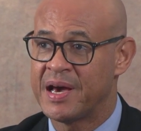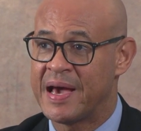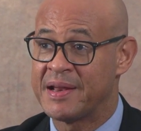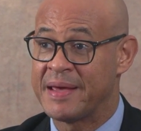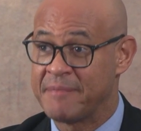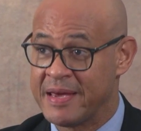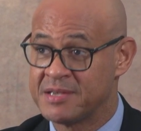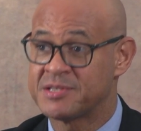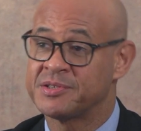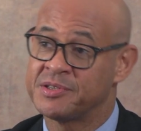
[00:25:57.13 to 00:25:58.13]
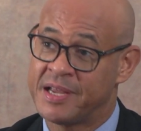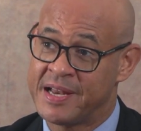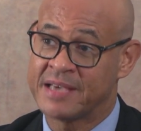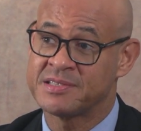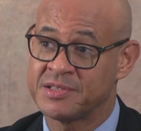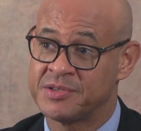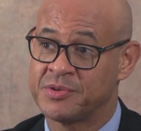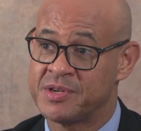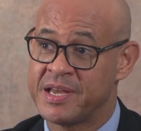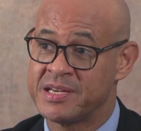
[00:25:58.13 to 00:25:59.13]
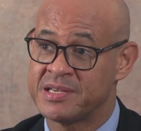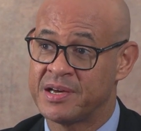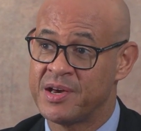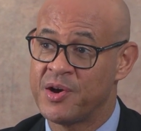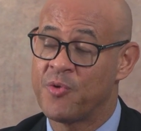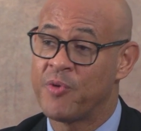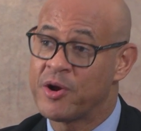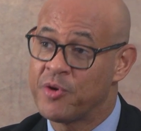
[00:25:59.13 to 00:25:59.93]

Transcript: and internal and external data. We're